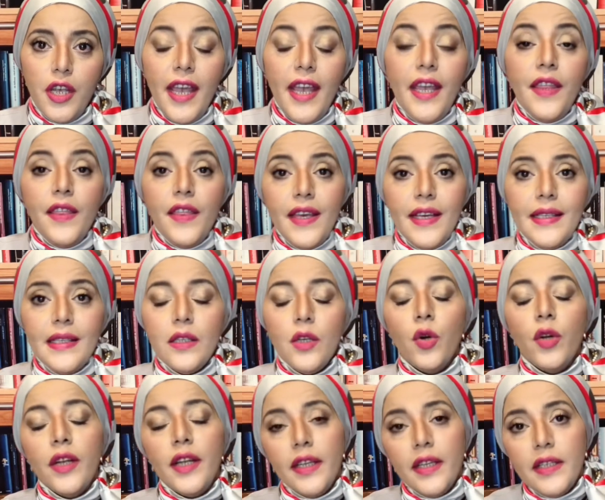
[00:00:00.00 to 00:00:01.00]
In this
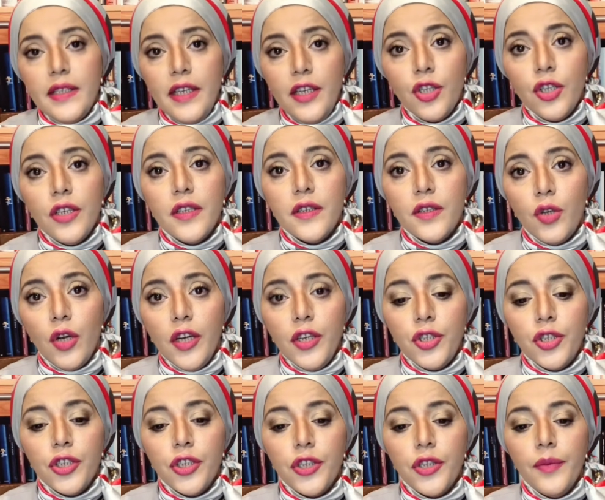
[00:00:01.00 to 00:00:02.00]
organizational
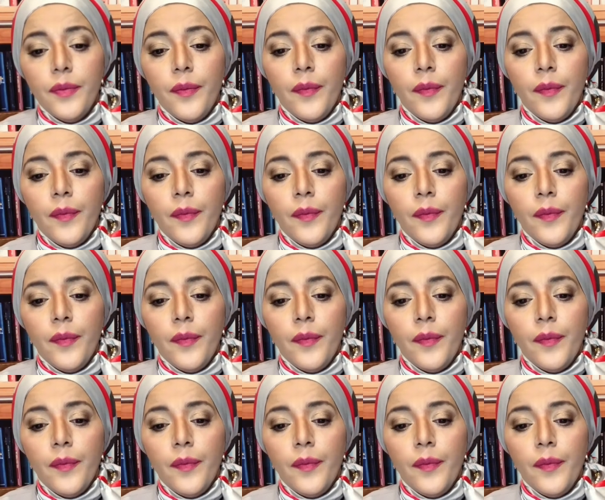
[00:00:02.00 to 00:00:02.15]
structure,